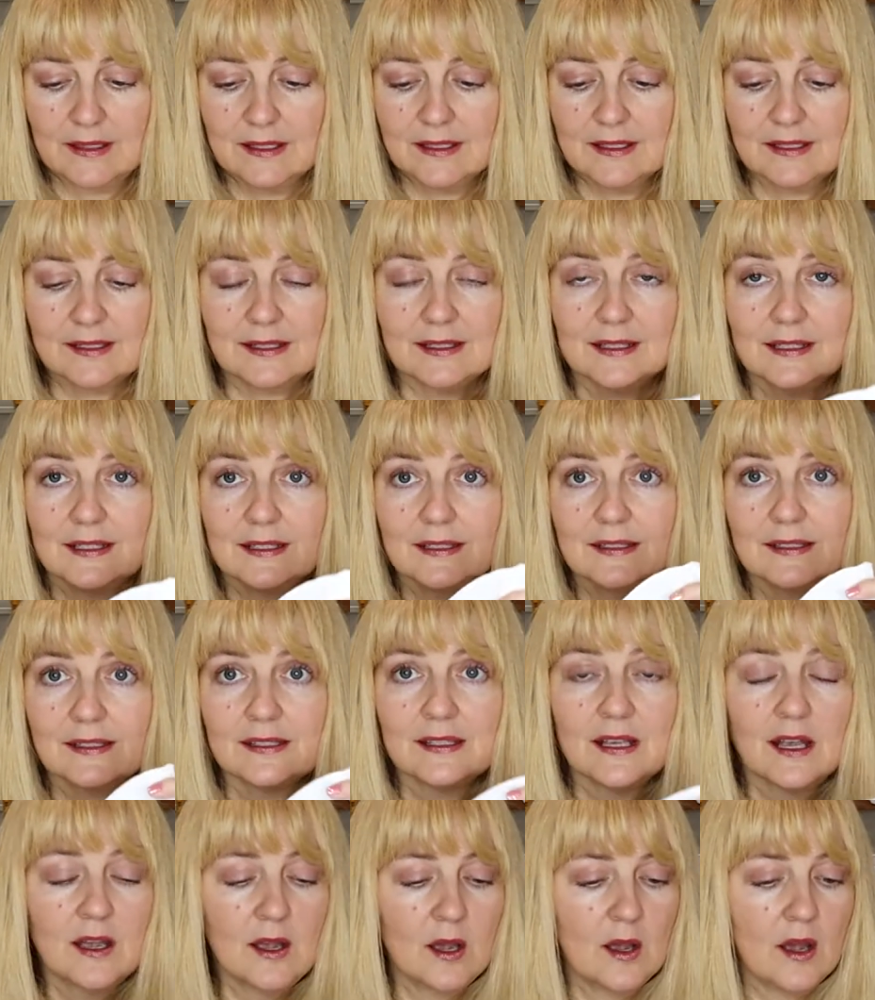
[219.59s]
This is
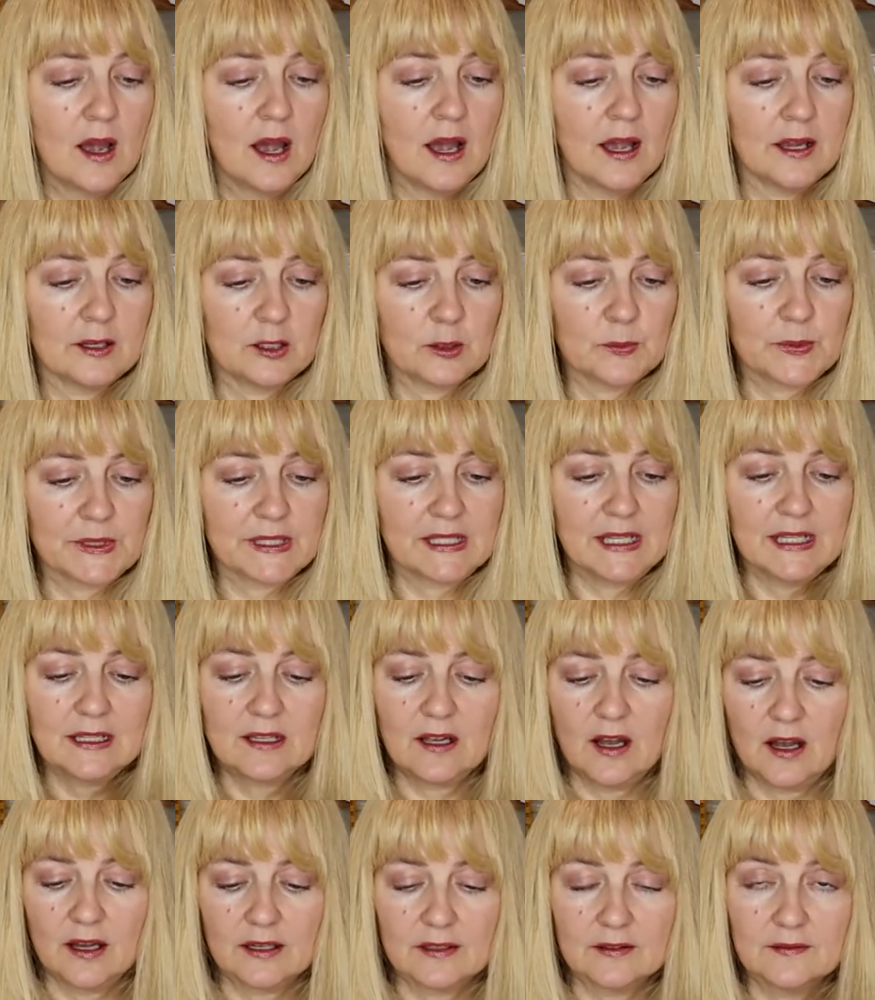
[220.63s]
one hundred percent
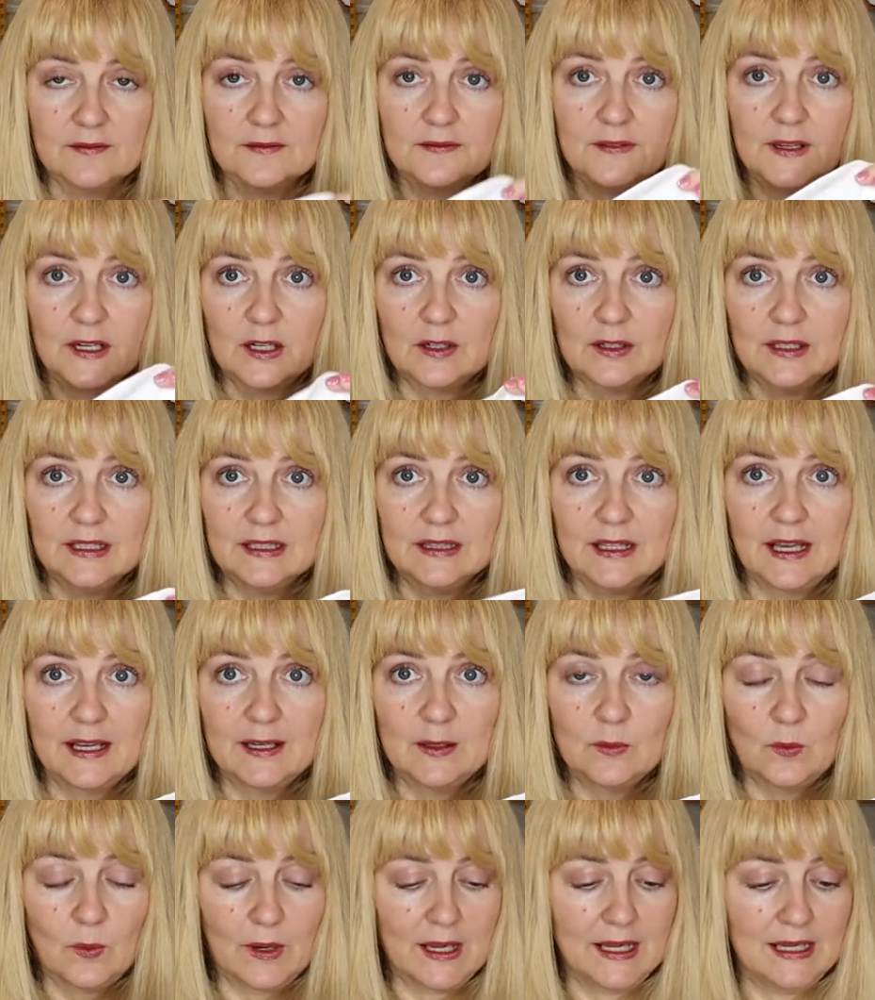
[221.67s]
cotton, very
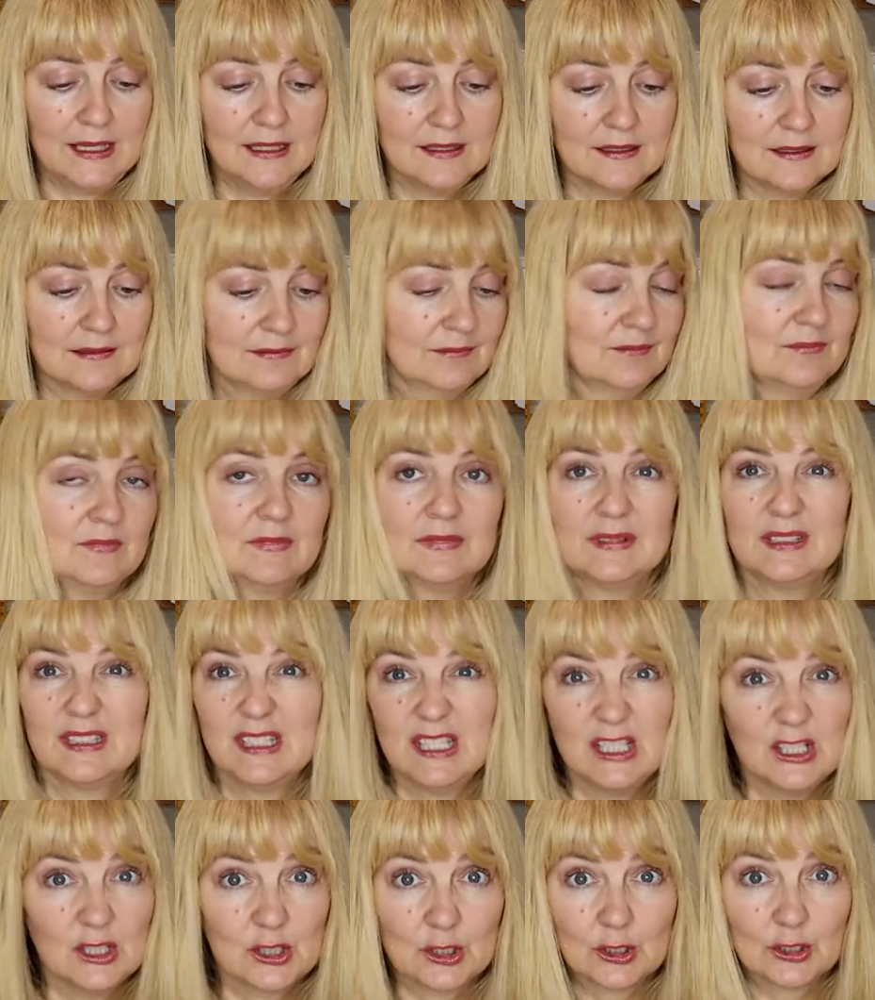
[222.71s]
lightweight
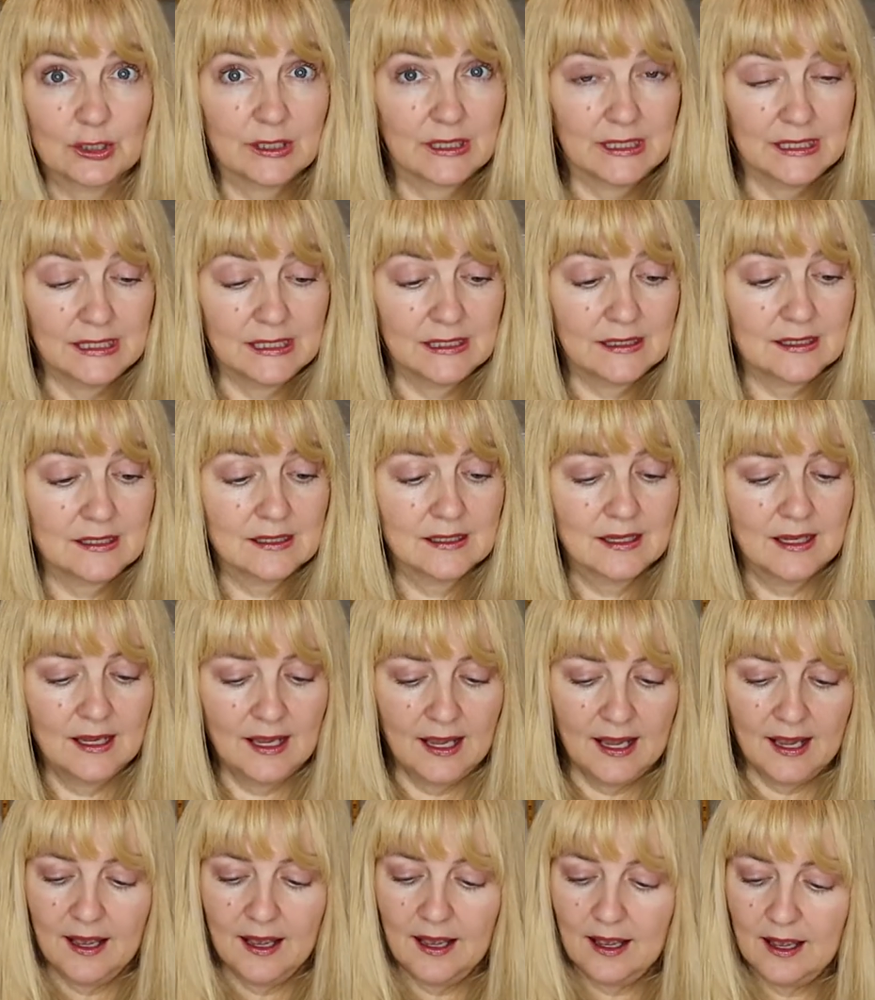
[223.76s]
t-shirt knit,
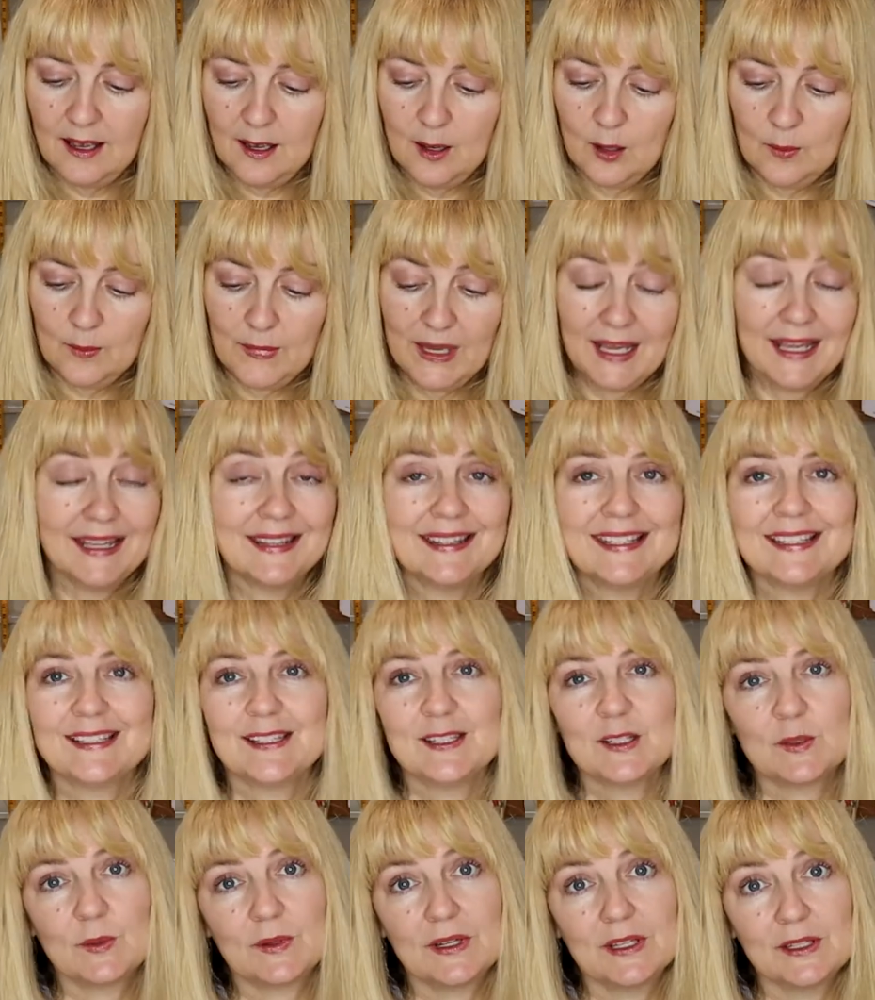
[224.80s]
um, and this
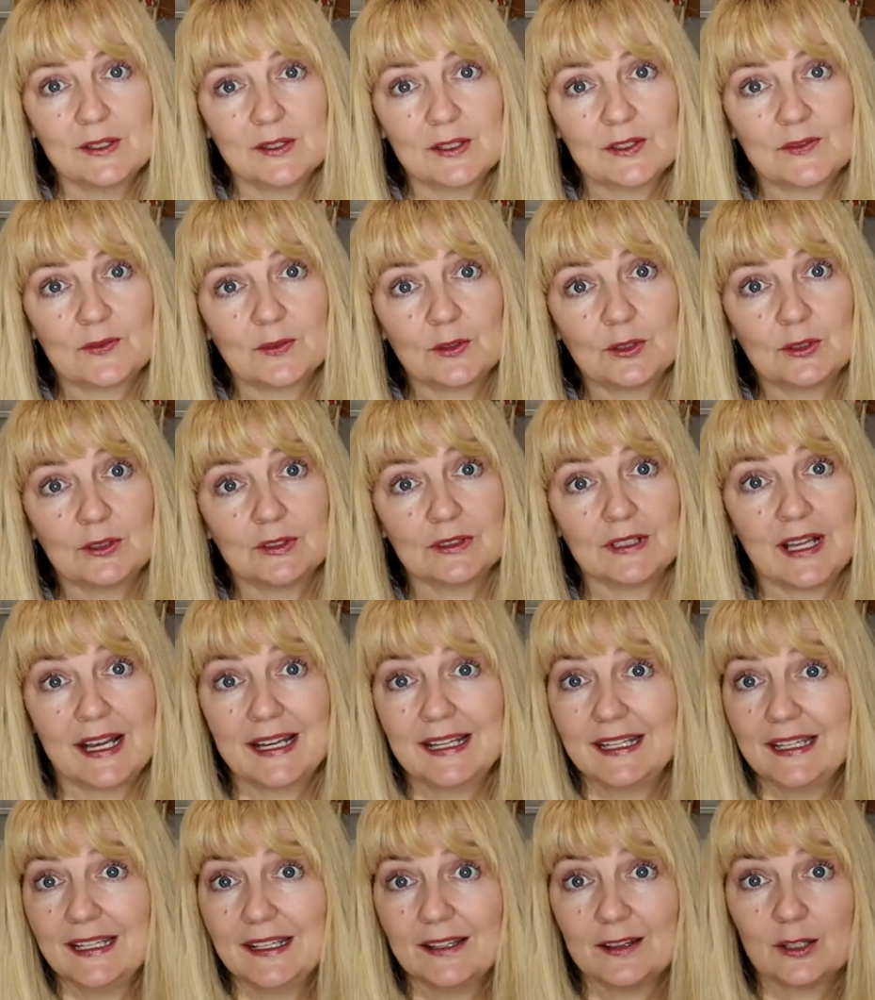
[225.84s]
is what I use for
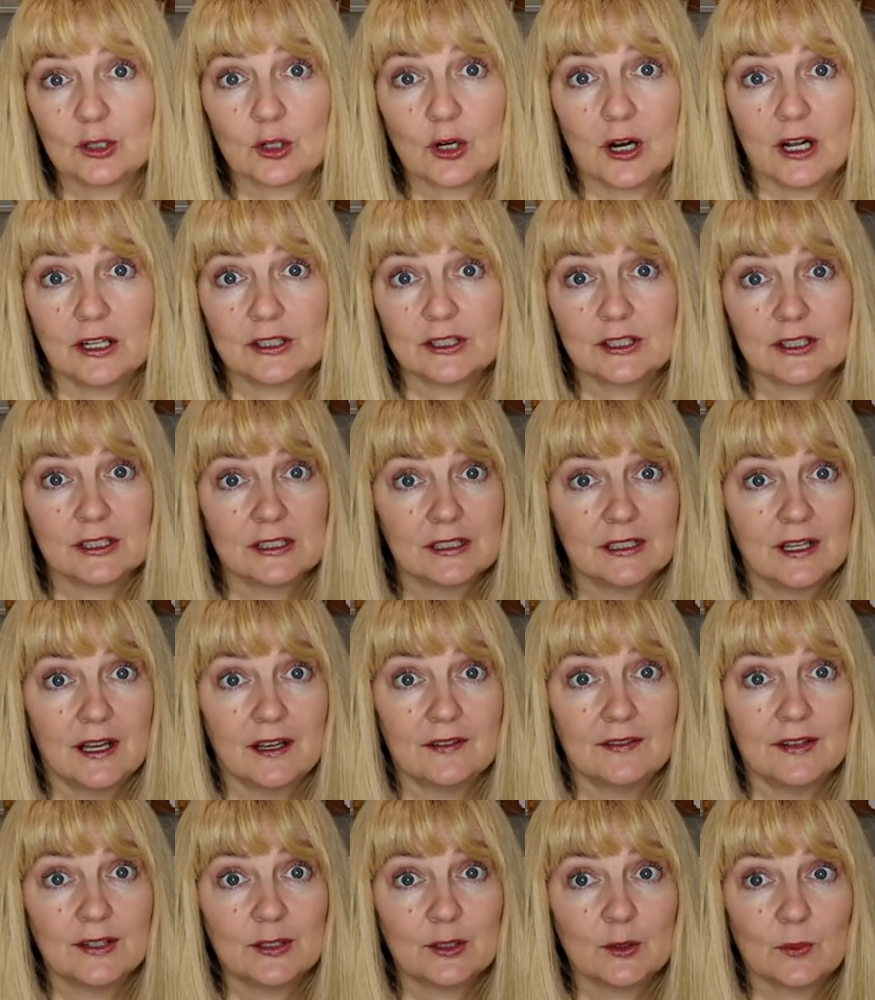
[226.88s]
lining the crotch
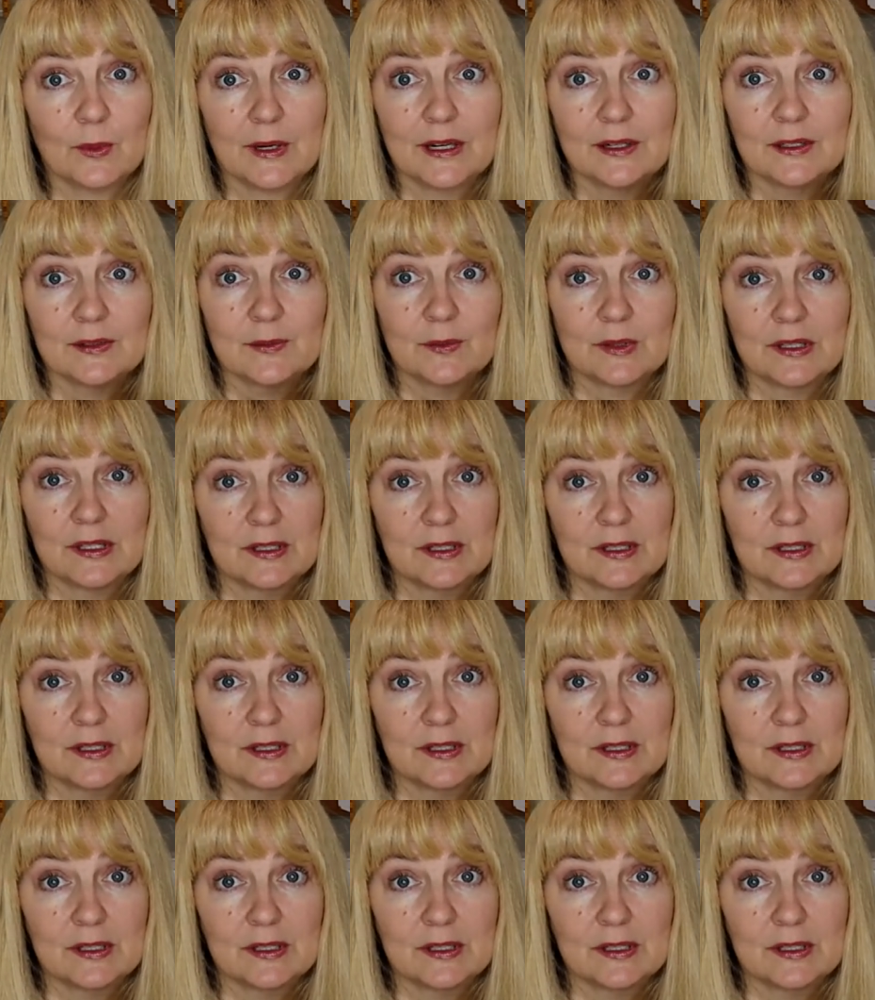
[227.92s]
of underwear.